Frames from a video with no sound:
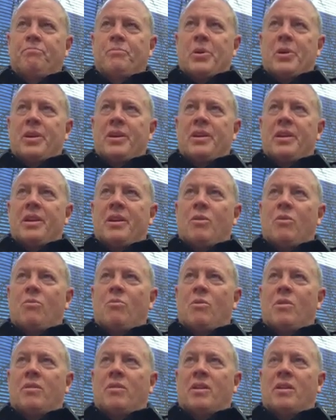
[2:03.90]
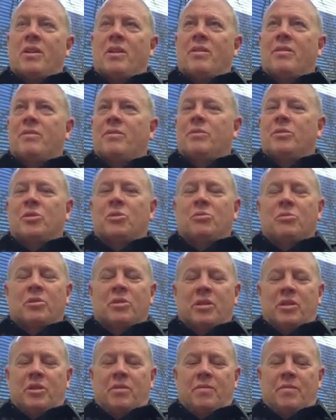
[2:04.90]
But, you know, one thing that was
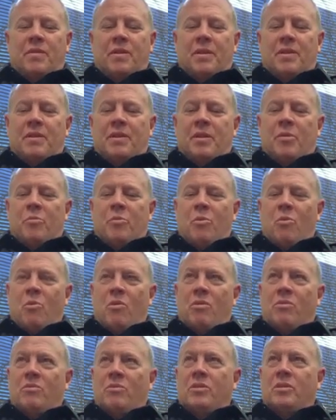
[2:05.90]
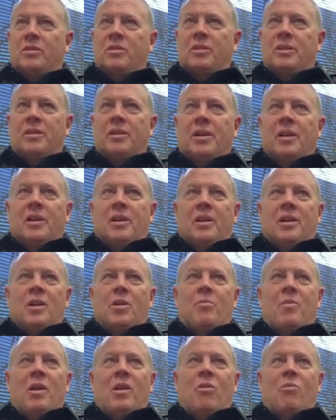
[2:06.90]
really uh, important was that
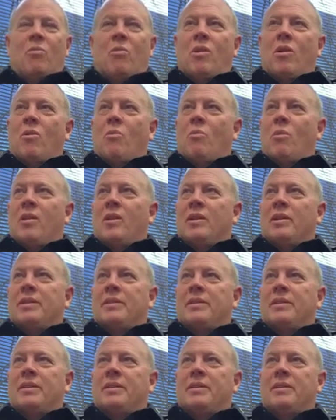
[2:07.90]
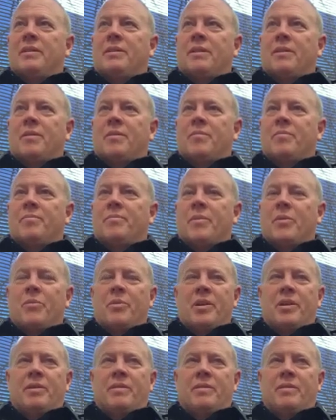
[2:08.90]
no matter where I went, and
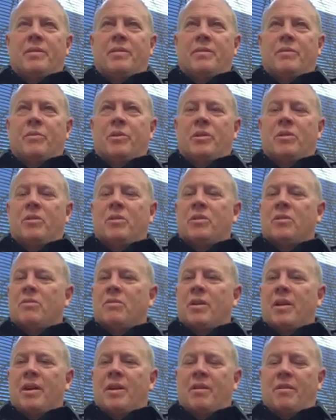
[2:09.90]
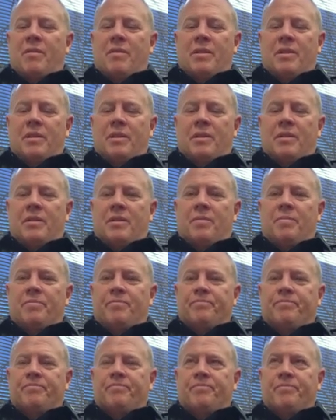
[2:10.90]
we, we looked around,
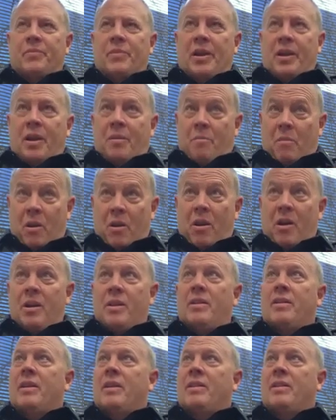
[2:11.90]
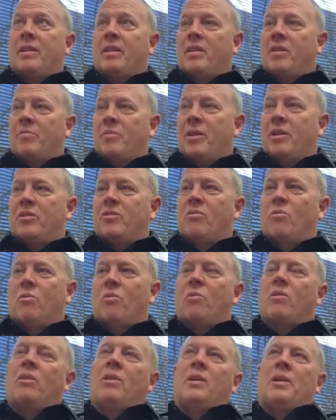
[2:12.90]
I got married at the end of my
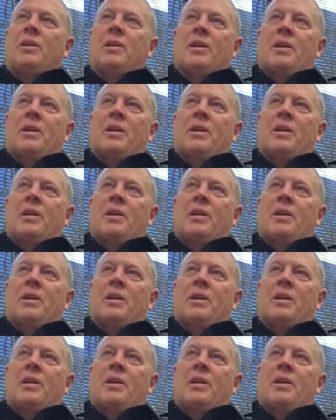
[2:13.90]
tour.